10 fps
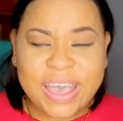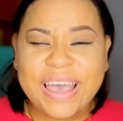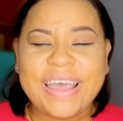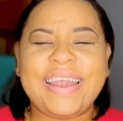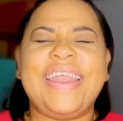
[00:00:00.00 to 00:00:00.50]

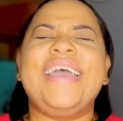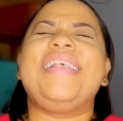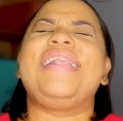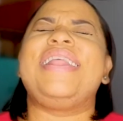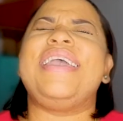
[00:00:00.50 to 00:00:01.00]
Next
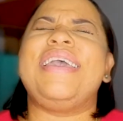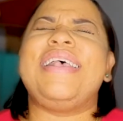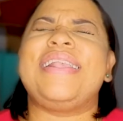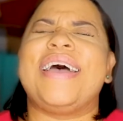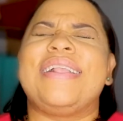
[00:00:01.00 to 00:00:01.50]
thing
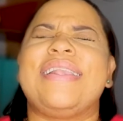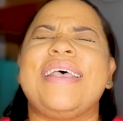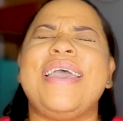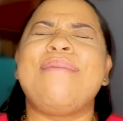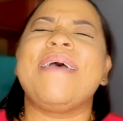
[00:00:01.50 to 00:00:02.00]
is that, so
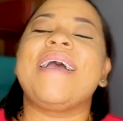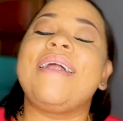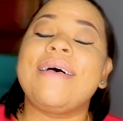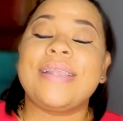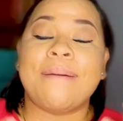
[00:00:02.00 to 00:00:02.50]
you make a
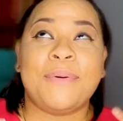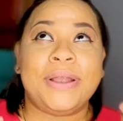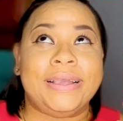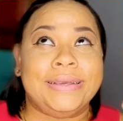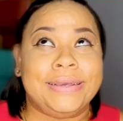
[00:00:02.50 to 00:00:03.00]
lot of
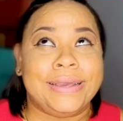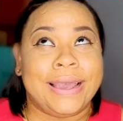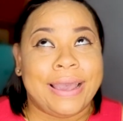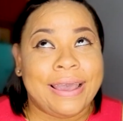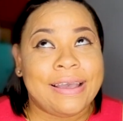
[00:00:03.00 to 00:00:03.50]
money,
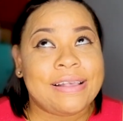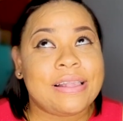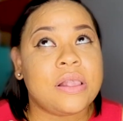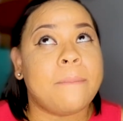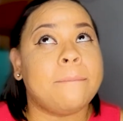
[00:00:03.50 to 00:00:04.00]
yes,
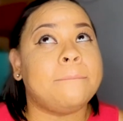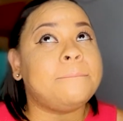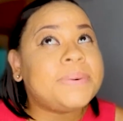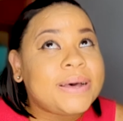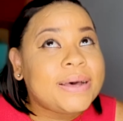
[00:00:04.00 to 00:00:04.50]

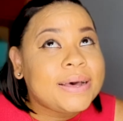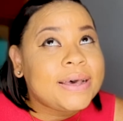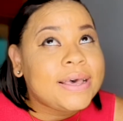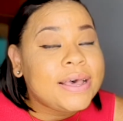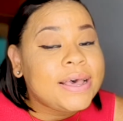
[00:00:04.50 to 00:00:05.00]

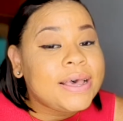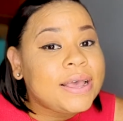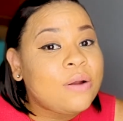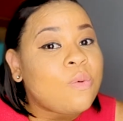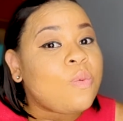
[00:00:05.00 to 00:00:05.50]

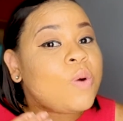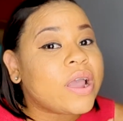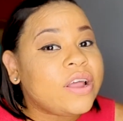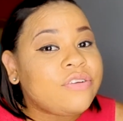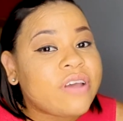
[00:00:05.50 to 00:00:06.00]
but
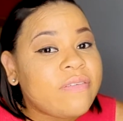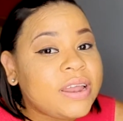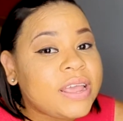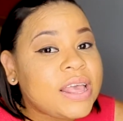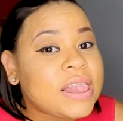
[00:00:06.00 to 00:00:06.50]
work and travel
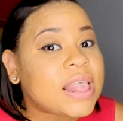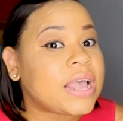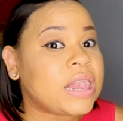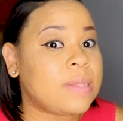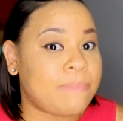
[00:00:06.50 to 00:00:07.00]
is
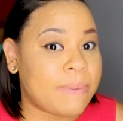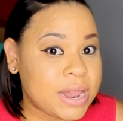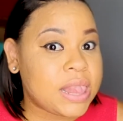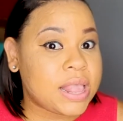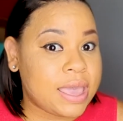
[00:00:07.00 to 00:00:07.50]

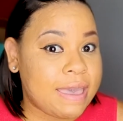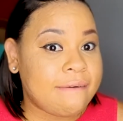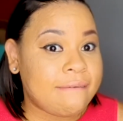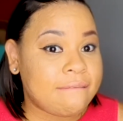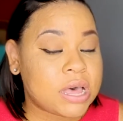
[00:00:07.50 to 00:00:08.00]
expensive.
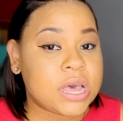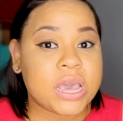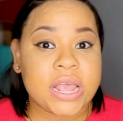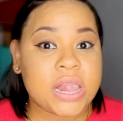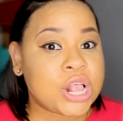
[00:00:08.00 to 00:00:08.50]

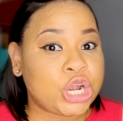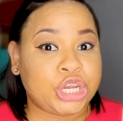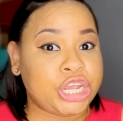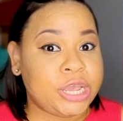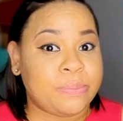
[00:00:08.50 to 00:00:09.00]
It's not
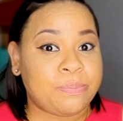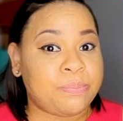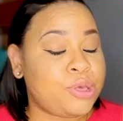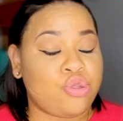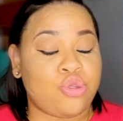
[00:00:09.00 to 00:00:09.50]
cheap.
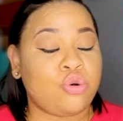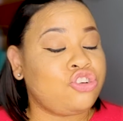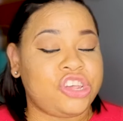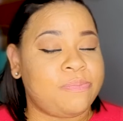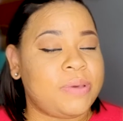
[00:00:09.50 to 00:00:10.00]
It's not
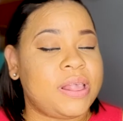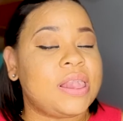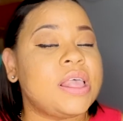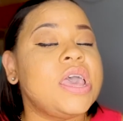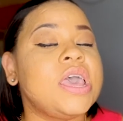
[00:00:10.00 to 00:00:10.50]
cheap.
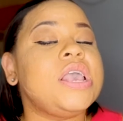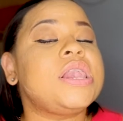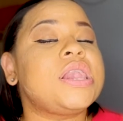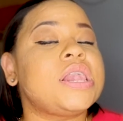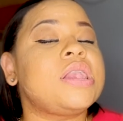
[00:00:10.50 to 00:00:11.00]

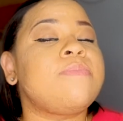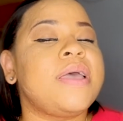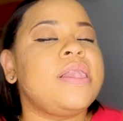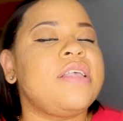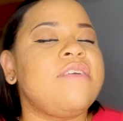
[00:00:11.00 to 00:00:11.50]
It's
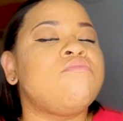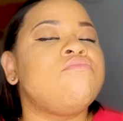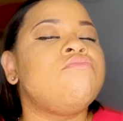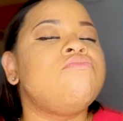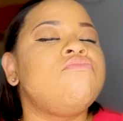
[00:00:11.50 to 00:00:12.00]
expensive.
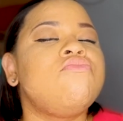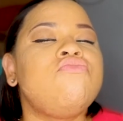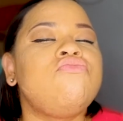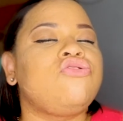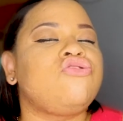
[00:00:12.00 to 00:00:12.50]

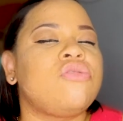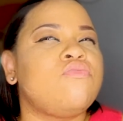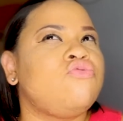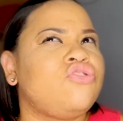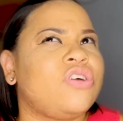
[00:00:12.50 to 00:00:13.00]

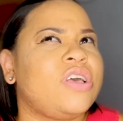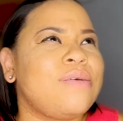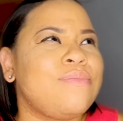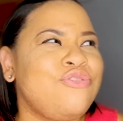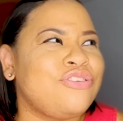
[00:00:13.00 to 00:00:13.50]
Mucho. Is it
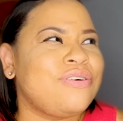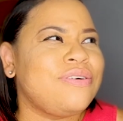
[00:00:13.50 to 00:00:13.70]
mucho?